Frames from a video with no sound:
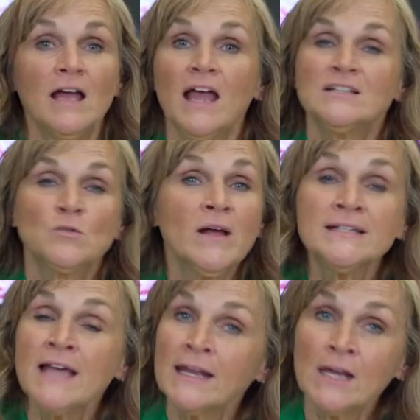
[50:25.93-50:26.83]
sweat's
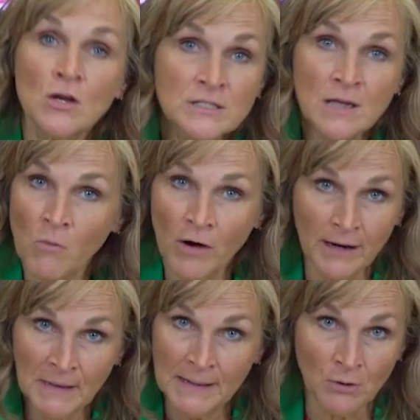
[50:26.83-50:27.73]
got to go somewhere,
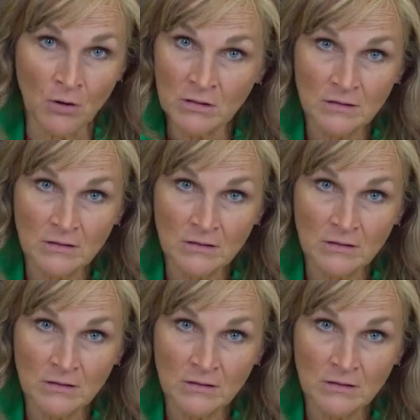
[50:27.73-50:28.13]
people,